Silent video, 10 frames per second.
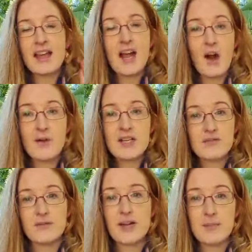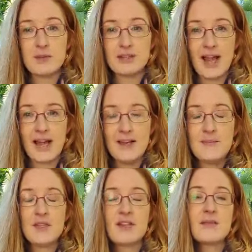encourage free play.
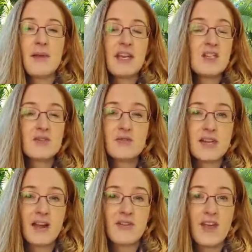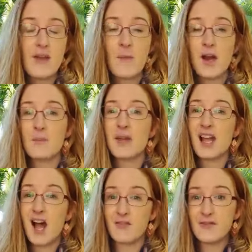So there's many children out there that might not be
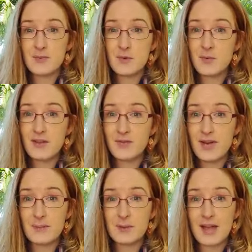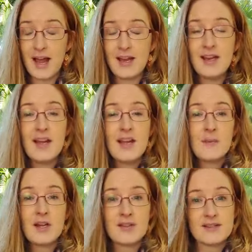comfortable with free play
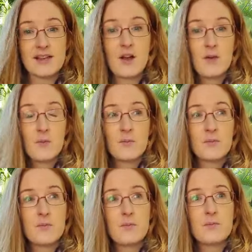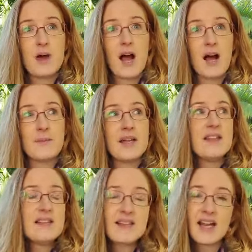because in
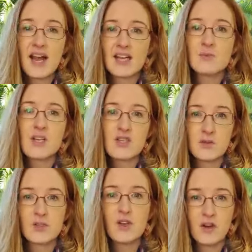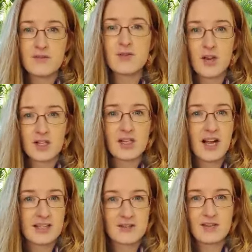this day and age, we do a lot of structured
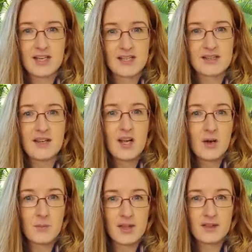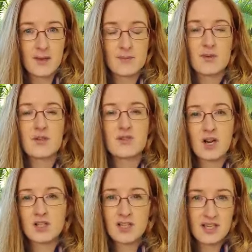activities with them. So a
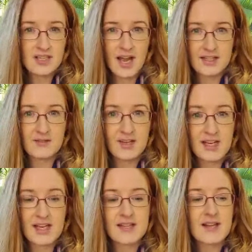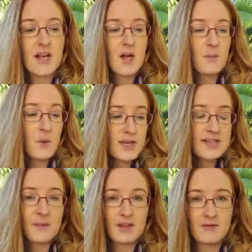structured activity is putting
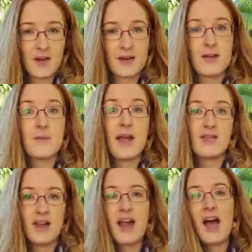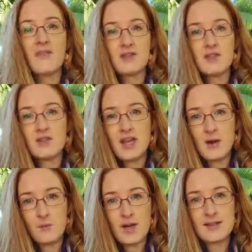something in front of them and they have to do
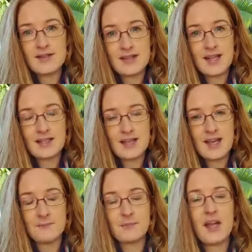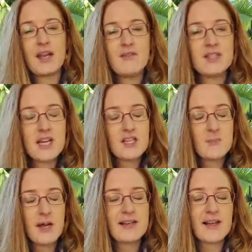that one select thing. An invitation to
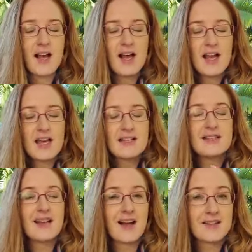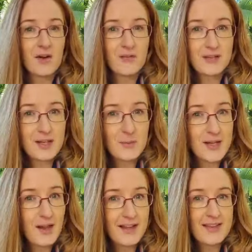play starts off a little
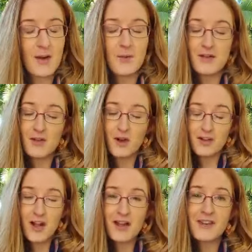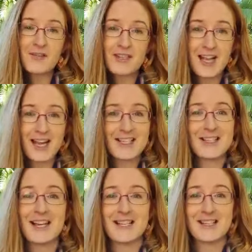bit like that, where you've got kind of an invitation
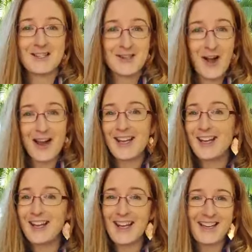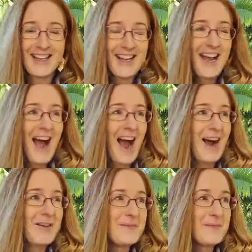that's exciting
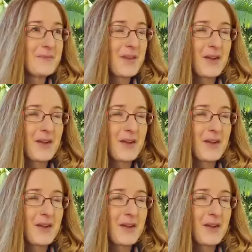and